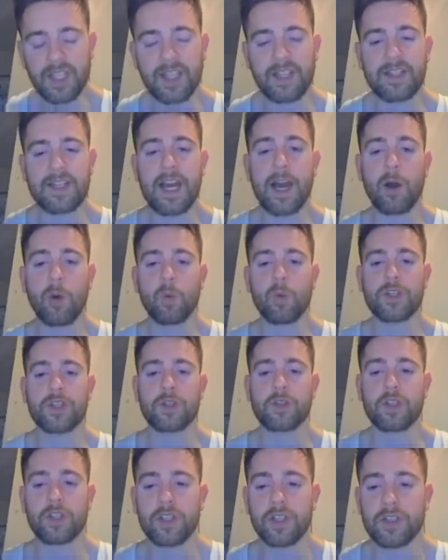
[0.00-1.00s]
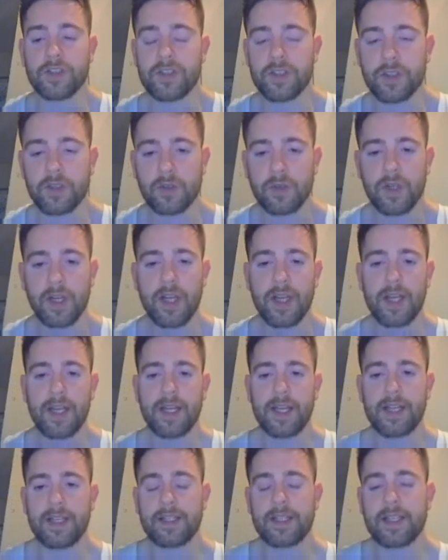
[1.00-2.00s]
Now, what you could do
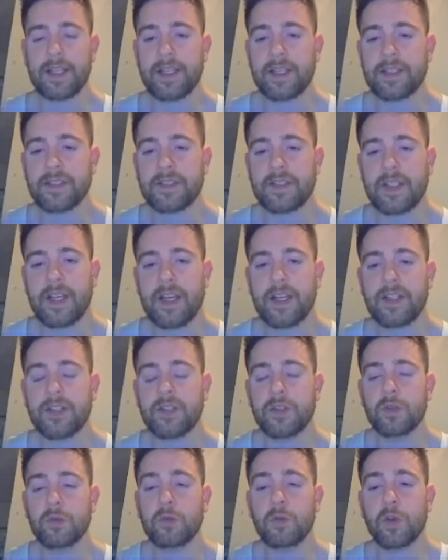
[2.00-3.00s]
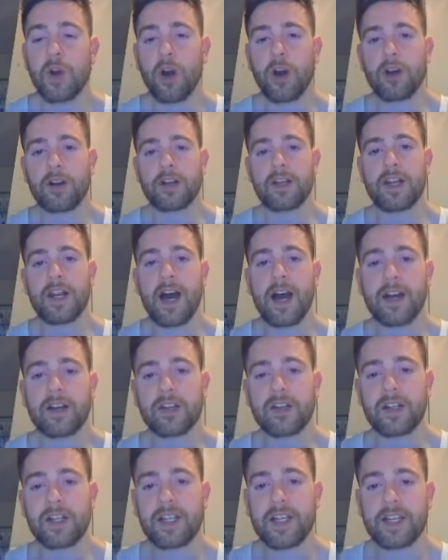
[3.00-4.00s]
in case, and you are not
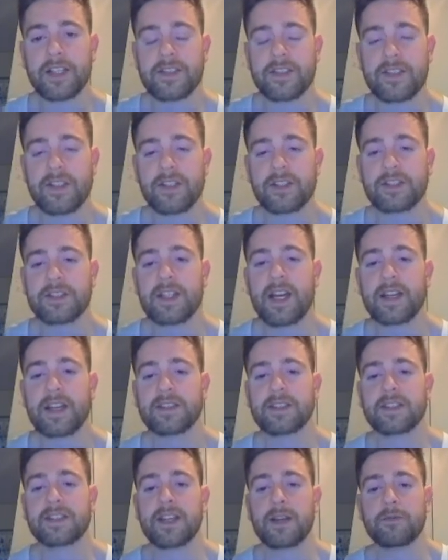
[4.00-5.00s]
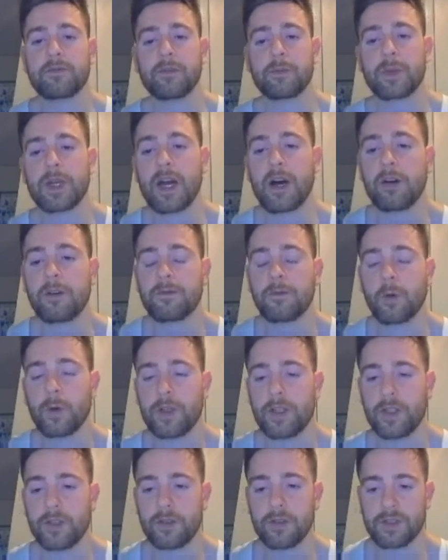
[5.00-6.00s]
going to get sales tax exempt from
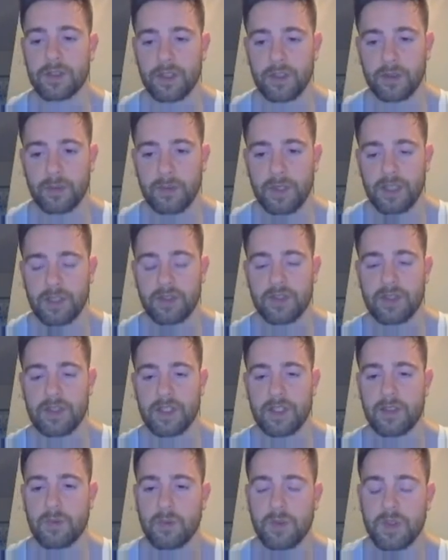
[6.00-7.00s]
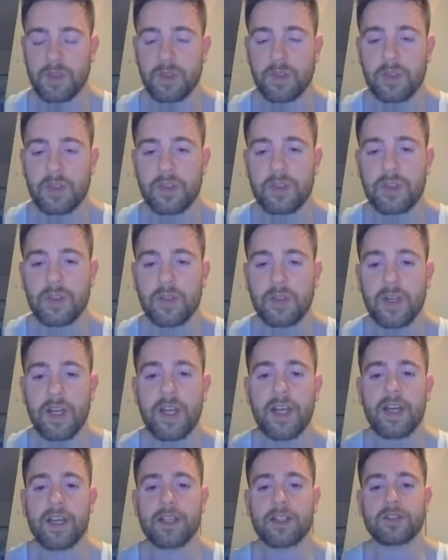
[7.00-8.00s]
California and those other major states, what you could do
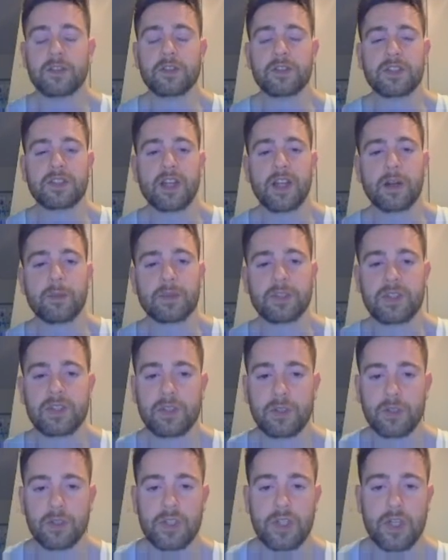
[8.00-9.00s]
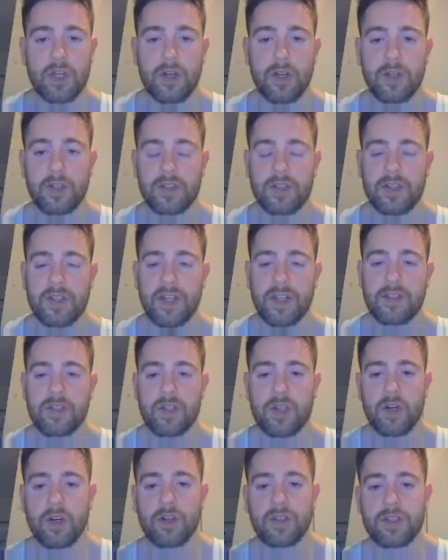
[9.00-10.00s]
is you could set up a surcharge that
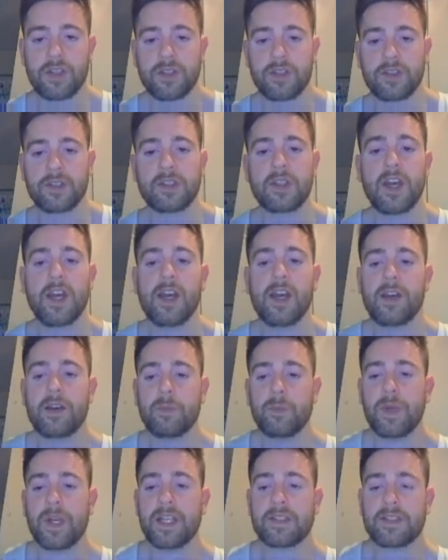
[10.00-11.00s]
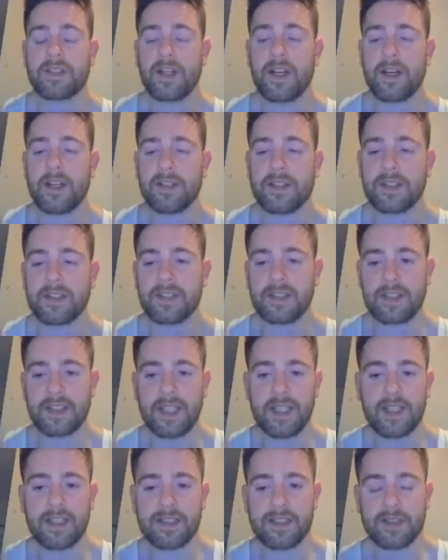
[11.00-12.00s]
charges based on the
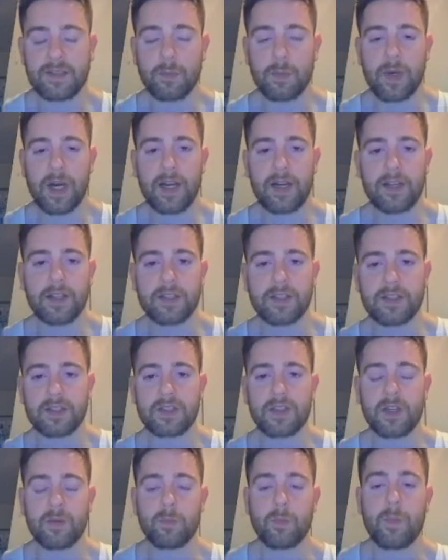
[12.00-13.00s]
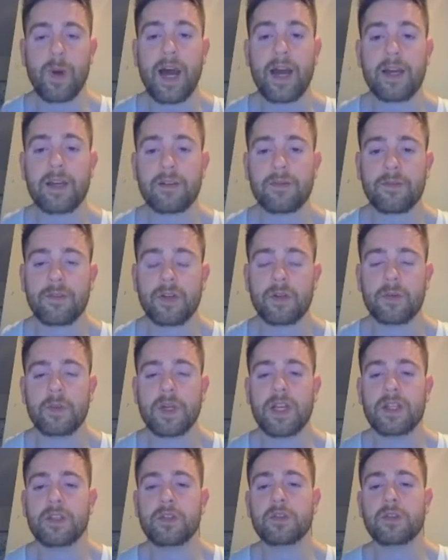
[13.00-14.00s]
state that the buyer is buying from,
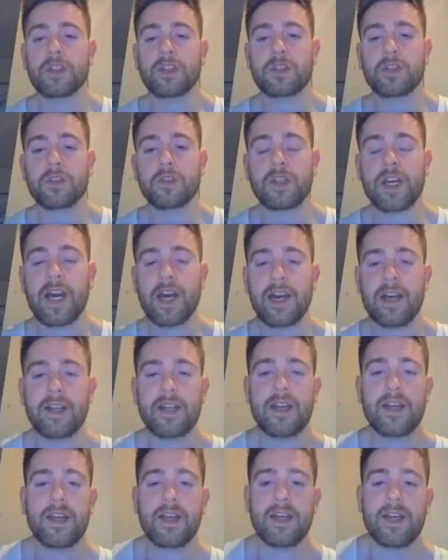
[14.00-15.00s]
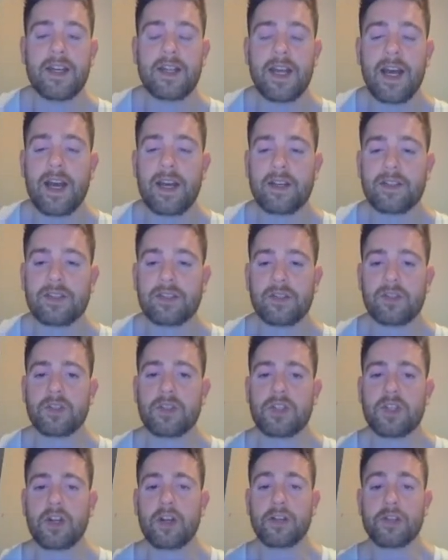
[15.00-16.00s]
and you can do that and add a
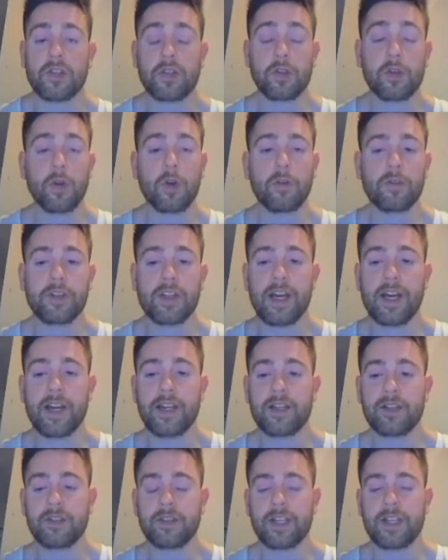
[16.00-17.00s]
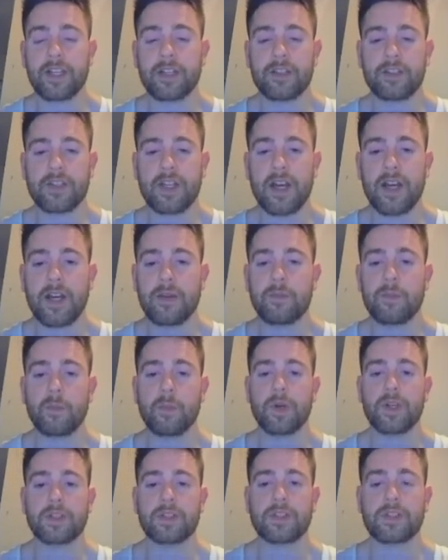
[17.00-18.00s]
surcharge. I'll go over that in a later time,
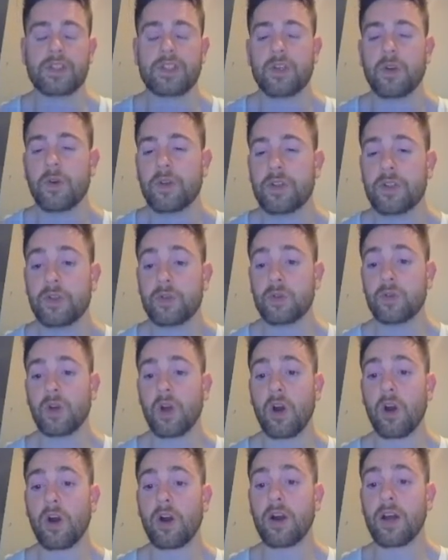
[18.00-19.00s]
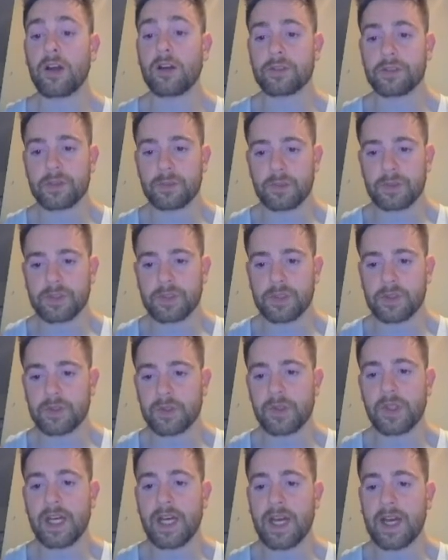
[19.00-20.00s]
but just know you are eligible to
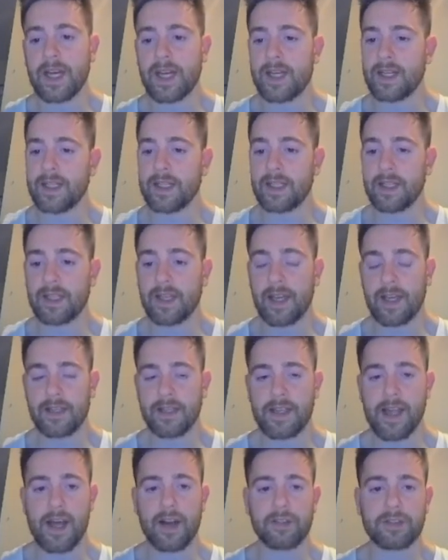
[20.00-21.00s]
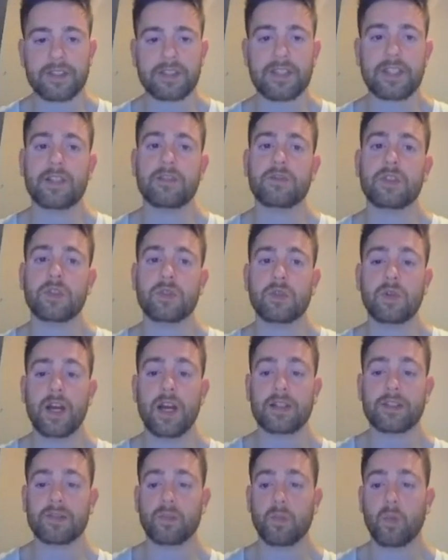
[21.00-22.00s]
do that, and that'll save you
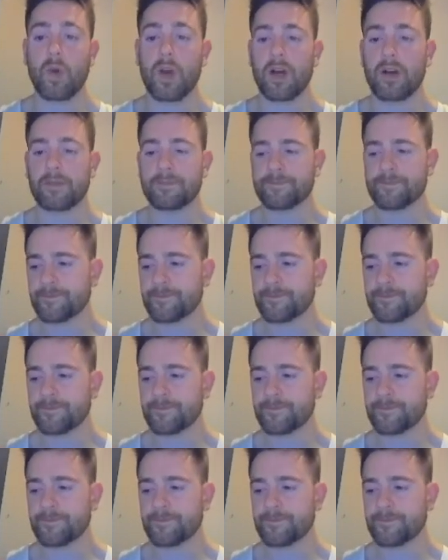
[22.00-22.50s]
as well.